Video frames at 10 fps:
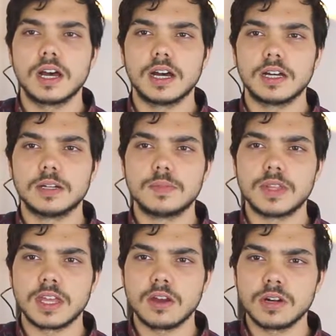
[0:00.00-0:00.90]

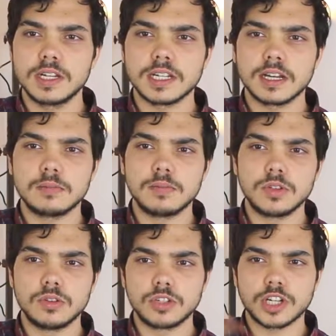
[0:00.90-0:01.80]
The only time
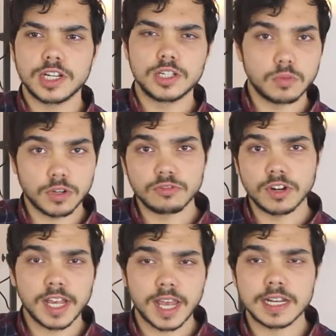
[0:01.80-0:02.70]
you change what your
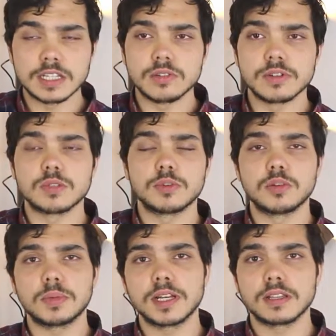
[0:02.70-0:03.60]
right hand is doing is when
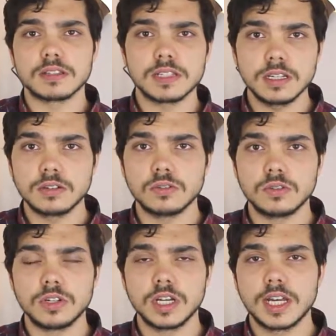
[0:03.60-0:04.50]
you're playing the C chord.